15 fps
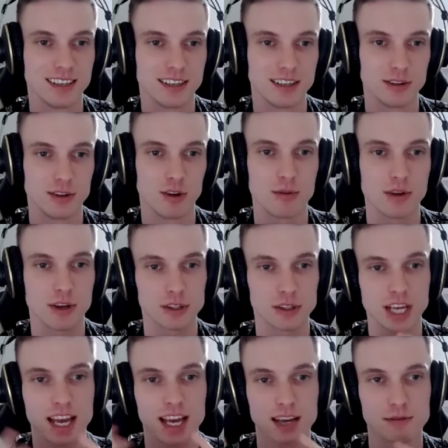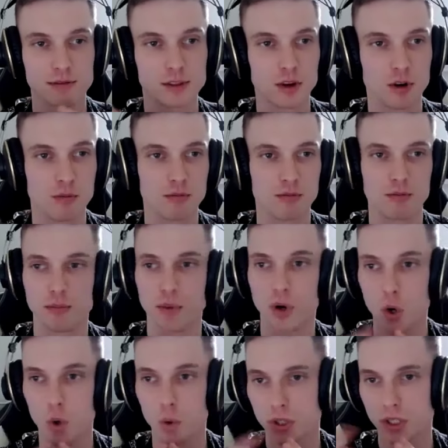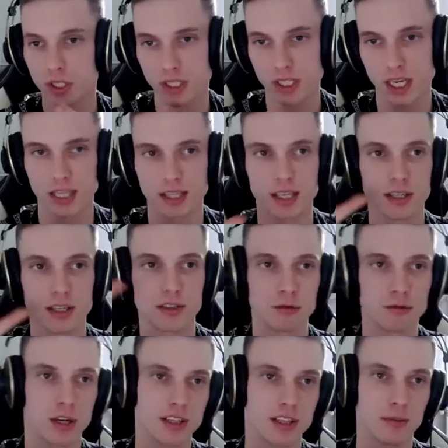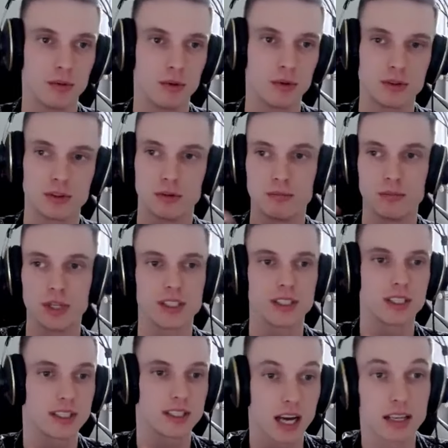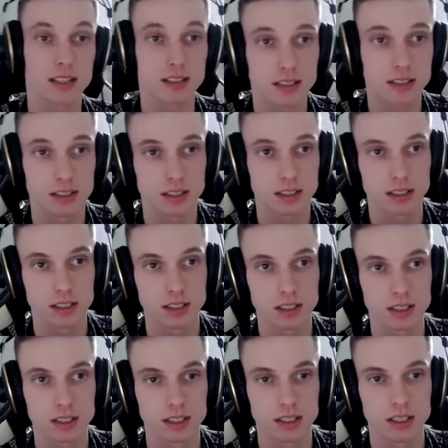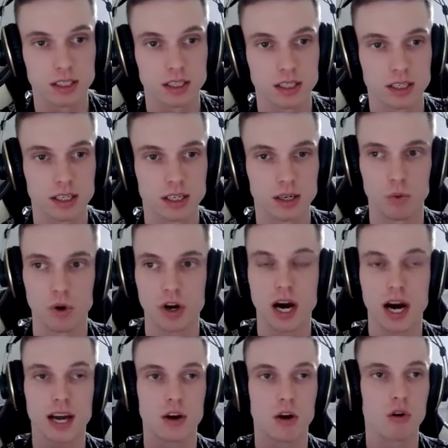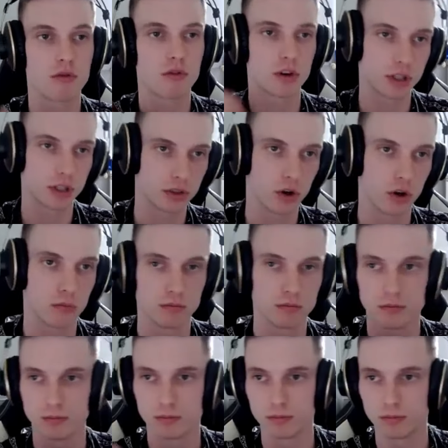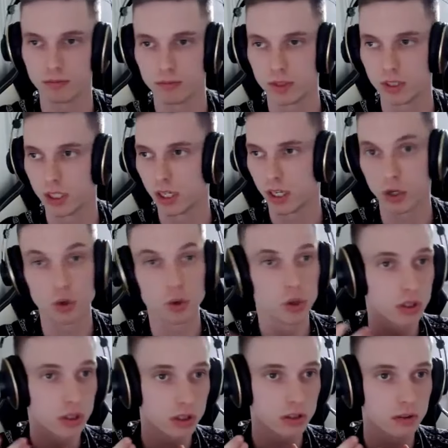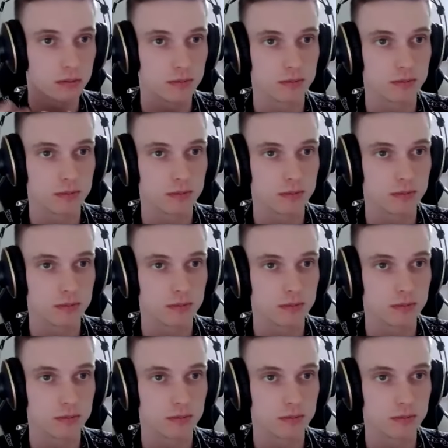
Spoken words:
You know, because I have some posts in the internet about some business sites where I offer some goods,